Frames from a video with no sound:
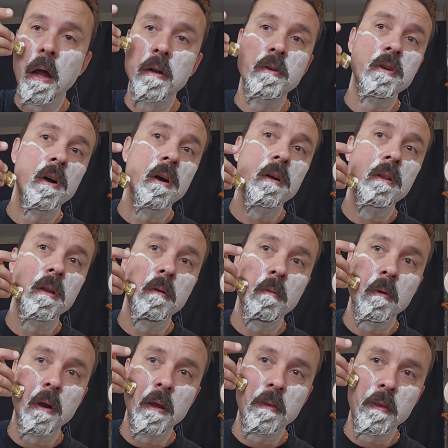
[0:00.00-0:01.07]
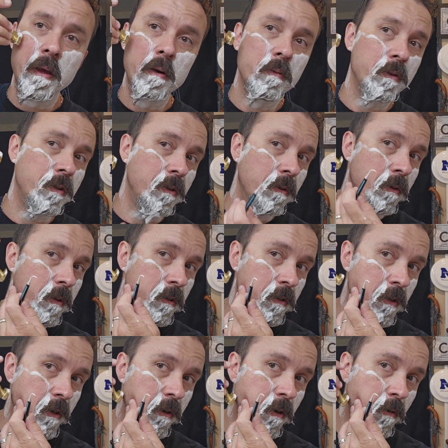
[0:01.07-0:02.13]
chocolate, I think, was still
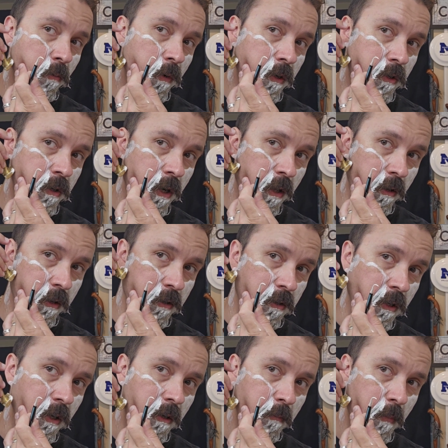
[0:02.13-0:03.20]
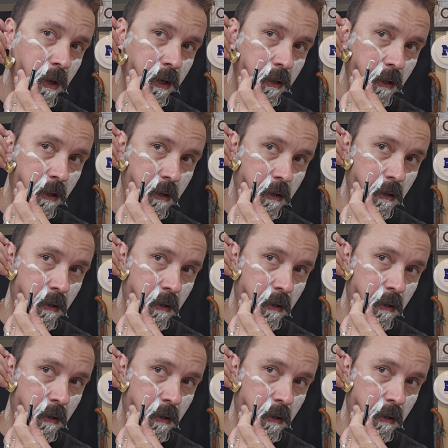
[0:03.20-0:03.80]
considered a rich delicacy back then.